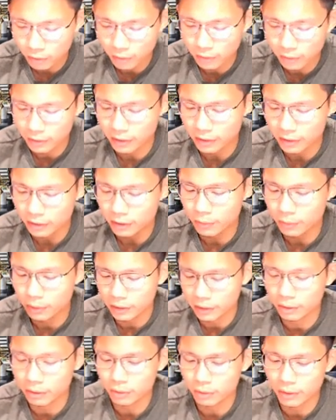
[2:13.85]
Later we'll take a
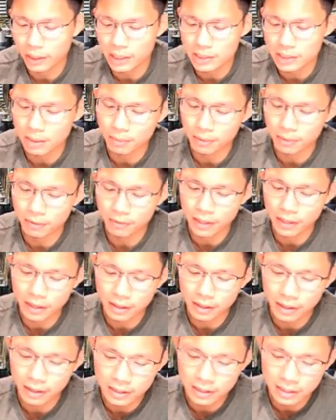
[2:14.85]
look at some of the other
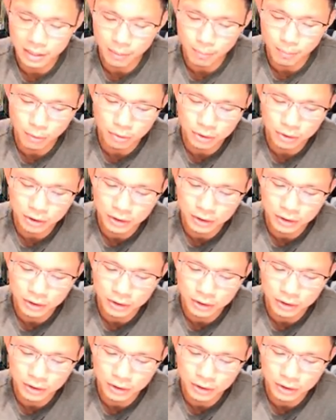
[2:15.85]
examples.